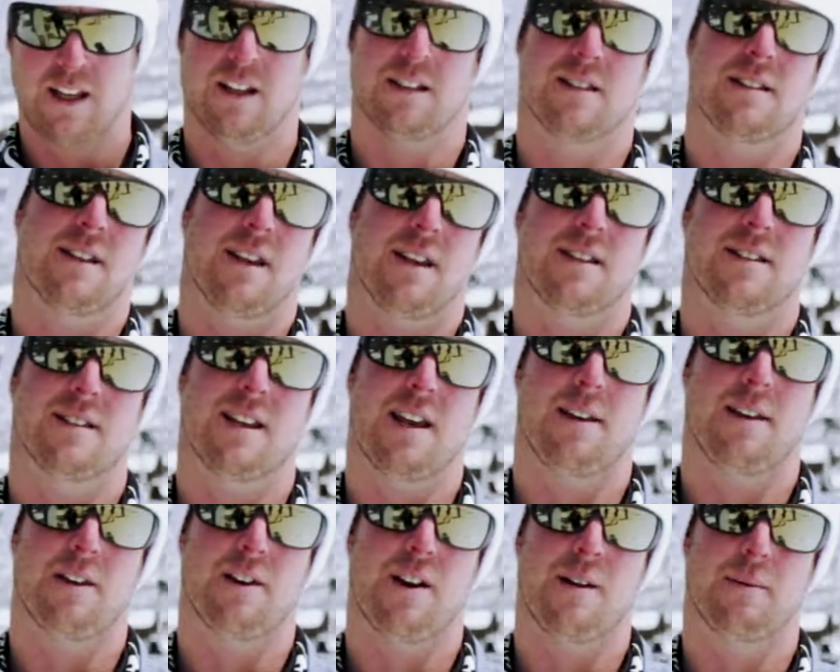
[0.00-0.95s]

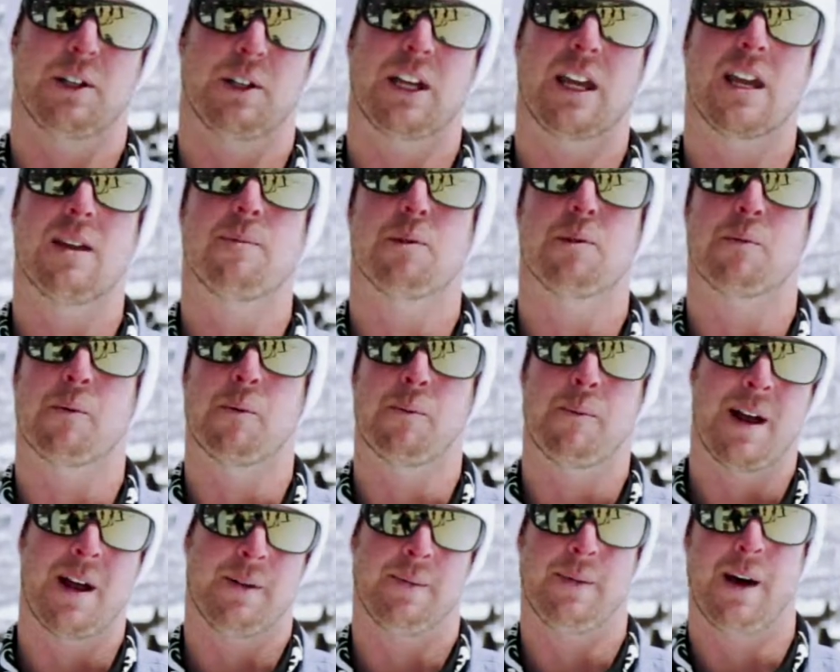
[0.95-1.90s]
you're able to keep your
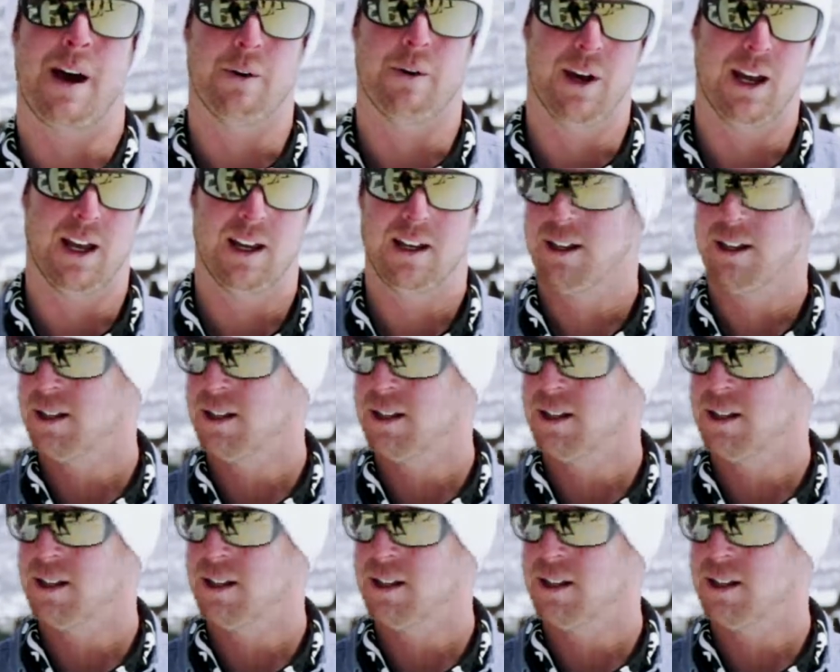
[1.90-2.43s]
momentum that way.